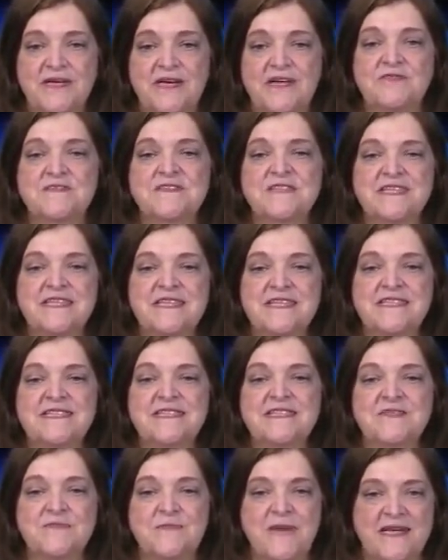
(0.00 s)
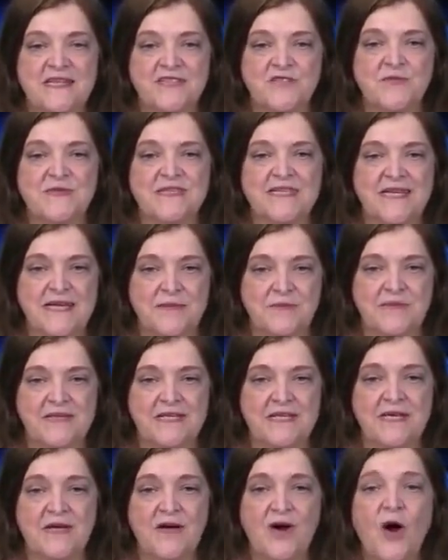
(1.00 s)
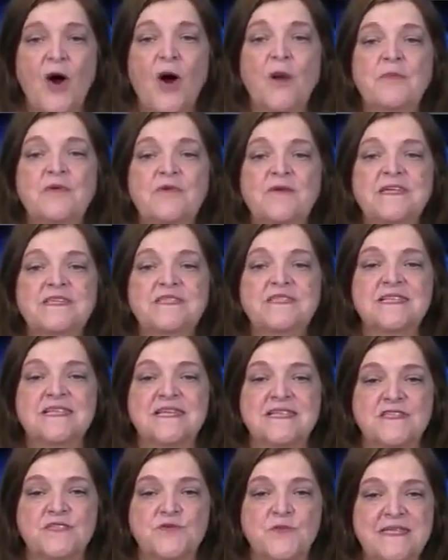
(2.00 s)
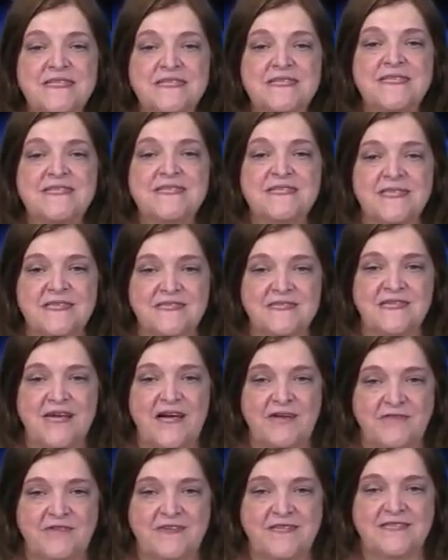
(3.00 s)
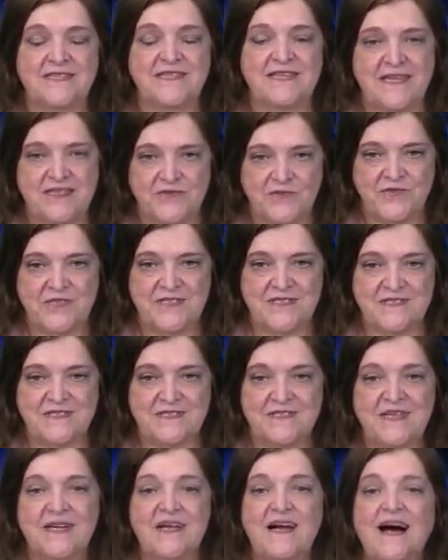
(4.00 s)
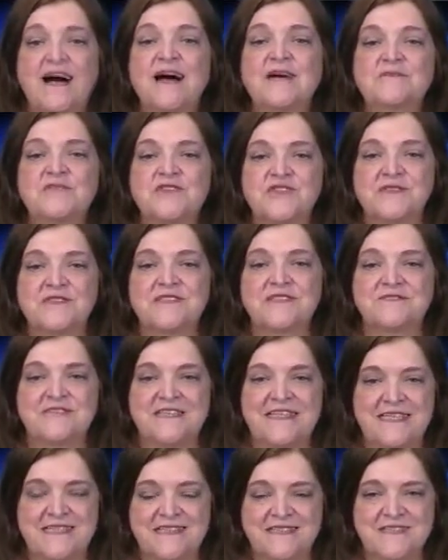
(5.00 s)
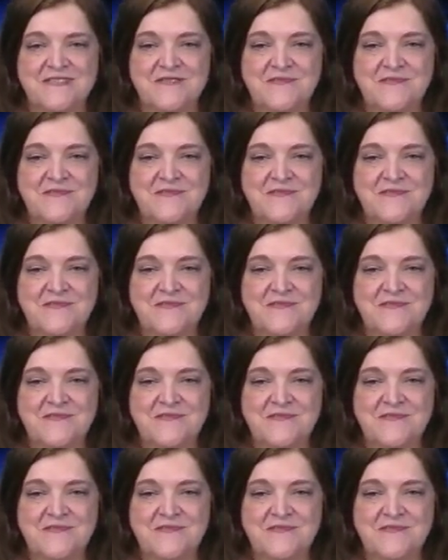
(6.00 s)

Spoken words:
a facilities management company operating in 26 African countries. I'm Jill de Villiers.